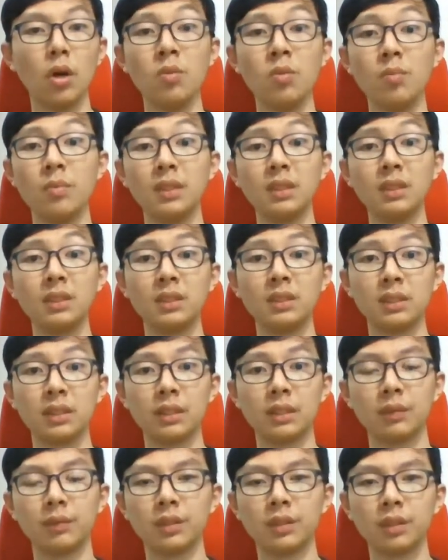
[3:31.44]

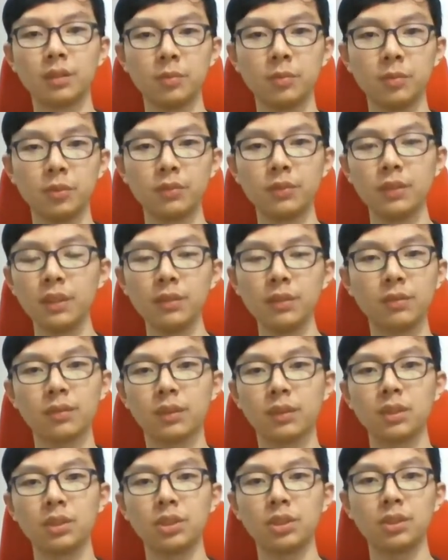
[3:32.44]
moments of this movie,
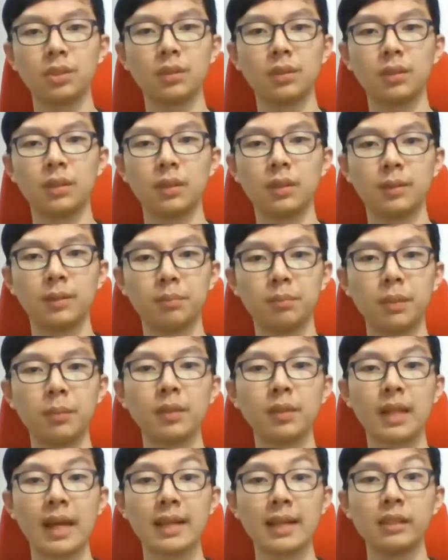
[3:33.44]
which
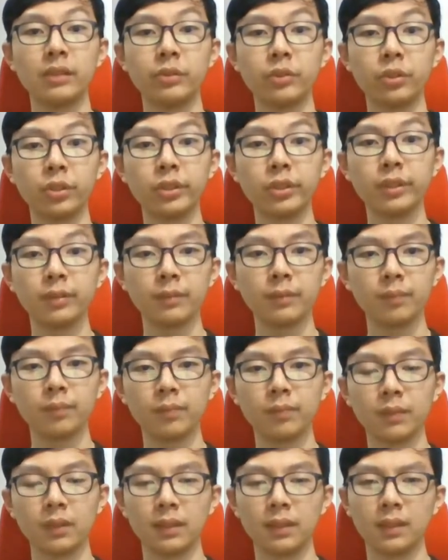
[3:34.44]
people can enjoy.
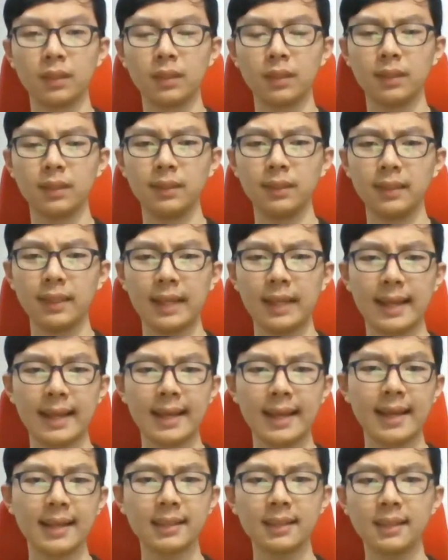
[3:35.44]

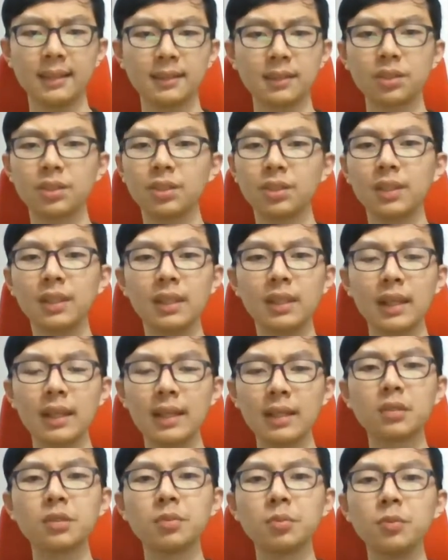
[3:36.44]
And
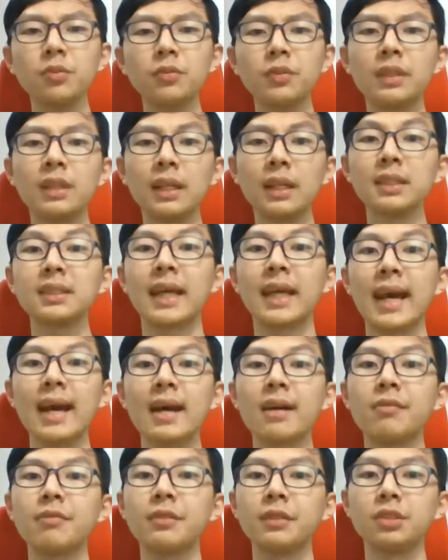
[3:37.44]
honestly, this movie does
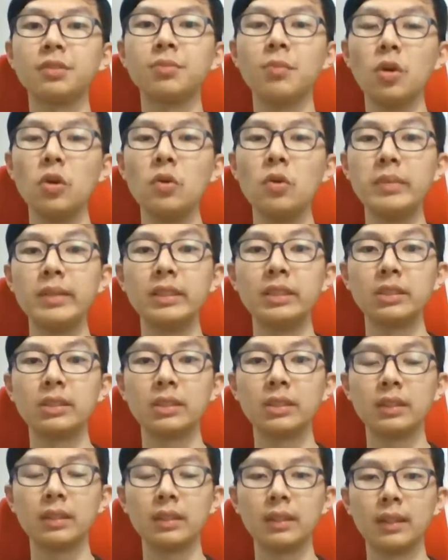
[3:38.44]
have its
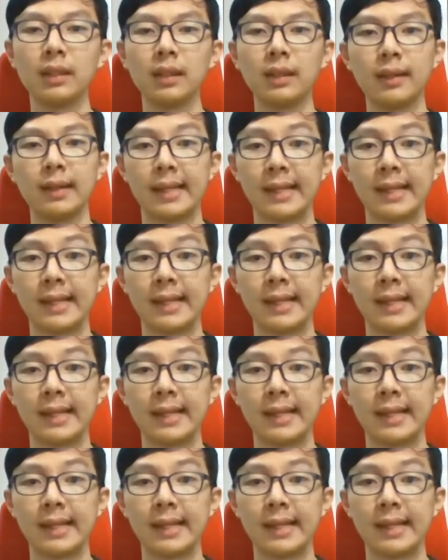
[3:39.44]
moments.